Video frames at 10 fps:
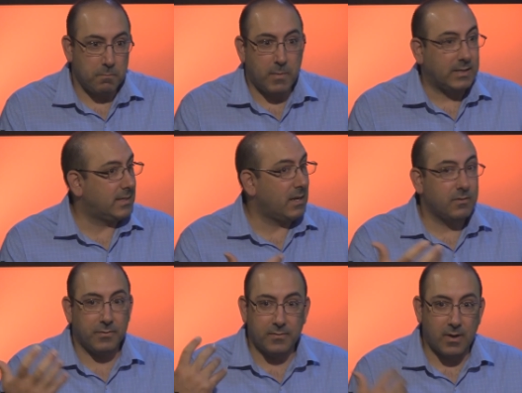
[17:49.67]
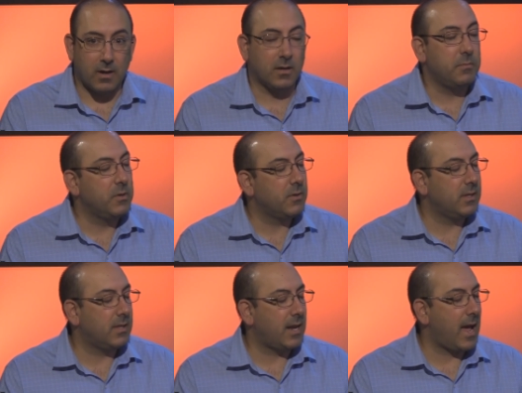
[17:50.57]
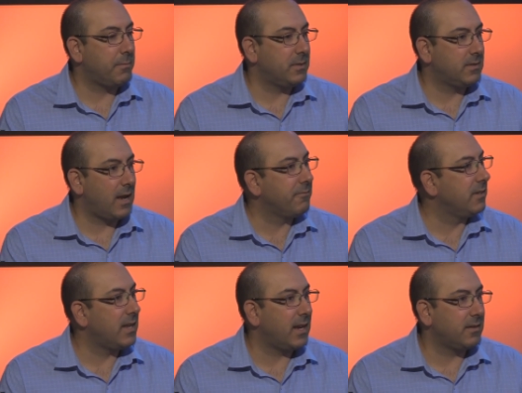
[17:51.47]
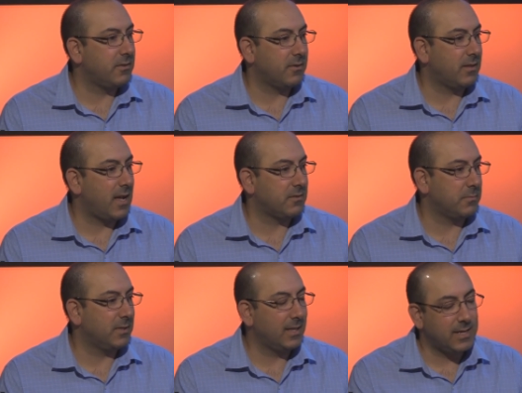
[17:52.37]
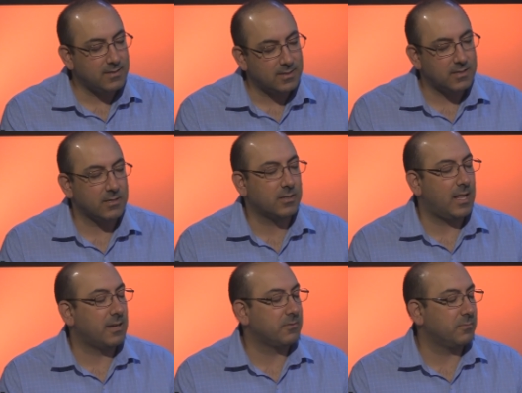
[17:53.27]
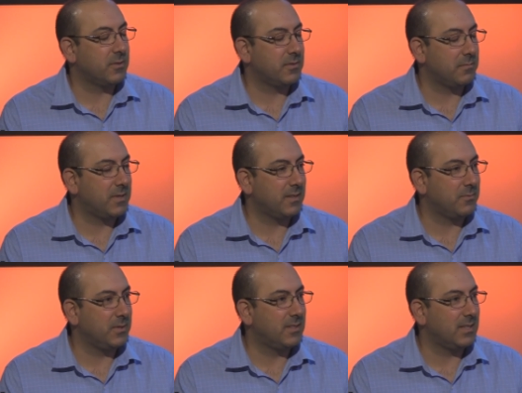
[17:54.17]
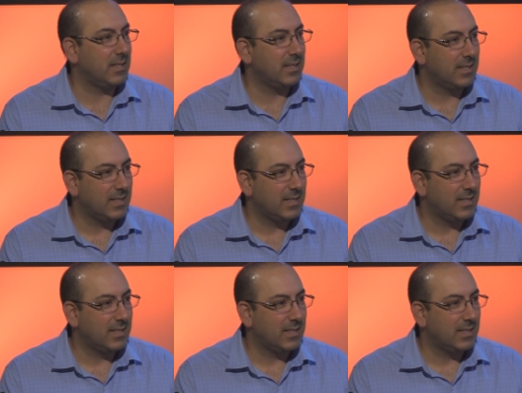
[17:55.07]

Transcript: myself, our community that happens every day into your classroom, a lens into your classroom? What are some things we'd see?